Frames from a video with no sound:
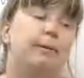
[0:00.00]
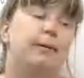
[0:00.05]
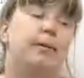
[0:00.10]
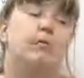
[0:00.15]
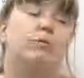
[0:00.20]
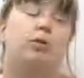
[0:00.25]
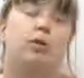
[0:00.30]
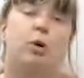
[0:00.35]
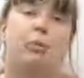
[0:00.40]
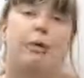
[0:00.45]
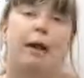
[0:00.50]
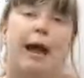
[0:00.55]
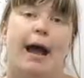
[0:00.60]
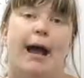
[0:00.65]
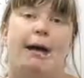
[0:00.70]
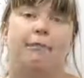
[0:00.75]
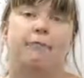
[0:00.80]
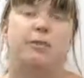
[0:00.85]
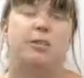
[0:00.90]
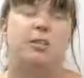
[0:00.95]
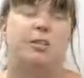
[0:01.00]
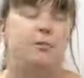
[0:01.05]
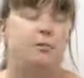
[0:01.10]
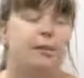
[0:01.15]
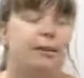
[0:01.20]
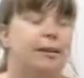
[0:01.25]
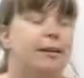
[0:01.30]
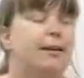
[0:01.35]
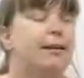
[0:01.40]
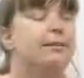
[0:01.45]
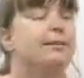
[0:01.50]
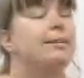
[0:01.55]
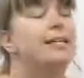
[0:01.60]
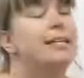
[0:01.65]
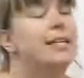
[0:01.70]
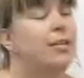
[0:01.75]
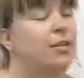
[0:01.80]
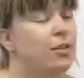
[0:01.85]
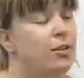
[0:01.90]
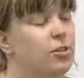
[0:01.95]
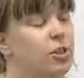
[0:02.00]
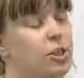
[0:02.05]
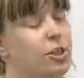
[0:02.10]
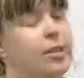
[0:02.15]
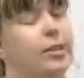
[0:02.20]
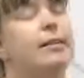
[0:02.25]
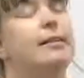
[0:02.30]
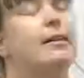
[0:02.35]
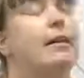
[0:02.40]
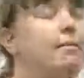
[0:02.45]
but you don't have to. These are just to